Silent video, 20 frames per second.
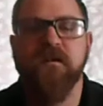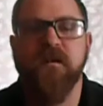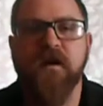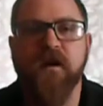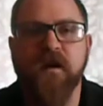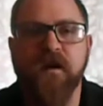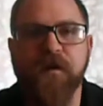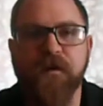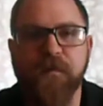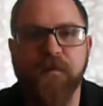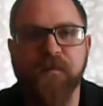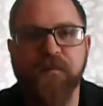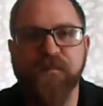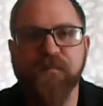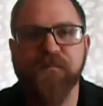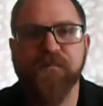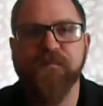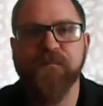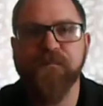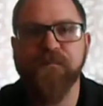
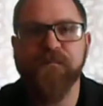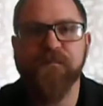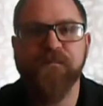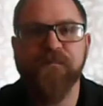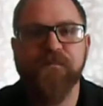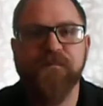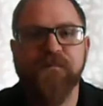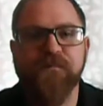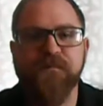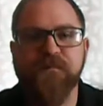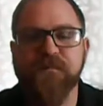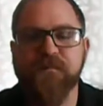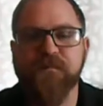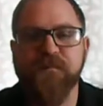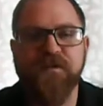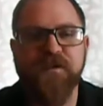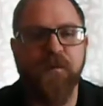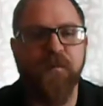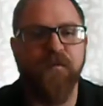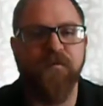
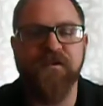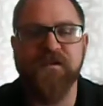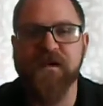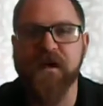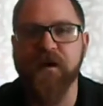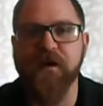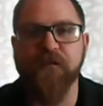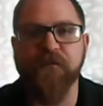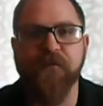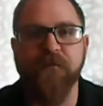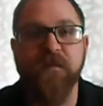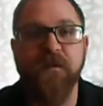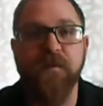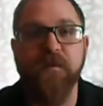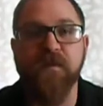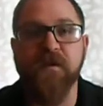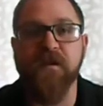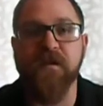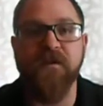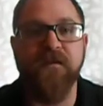someone retired from the
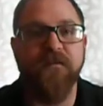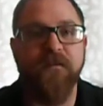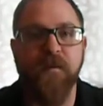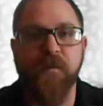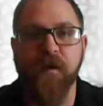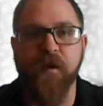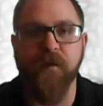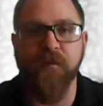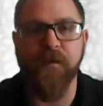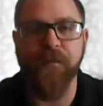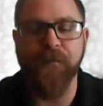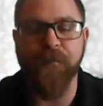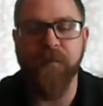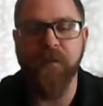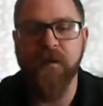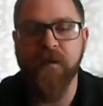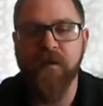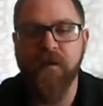police department,